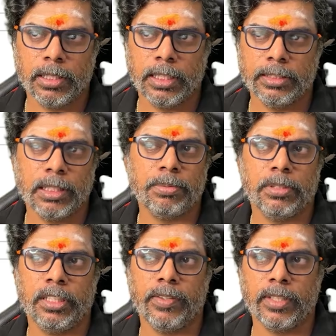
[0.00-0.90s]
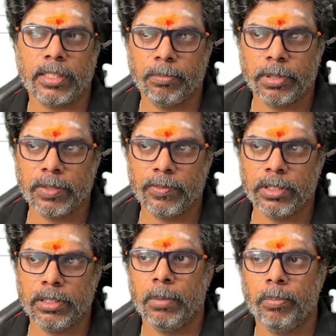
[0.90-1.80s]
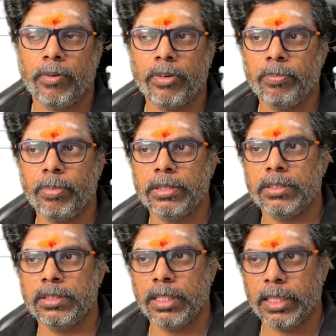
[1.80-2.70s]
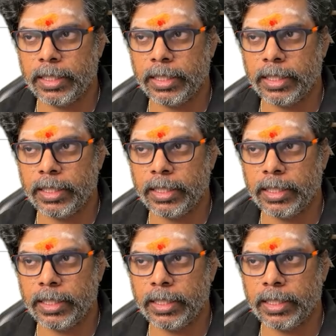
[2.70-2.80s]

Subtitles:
a subsidiary of a company with Power Pulse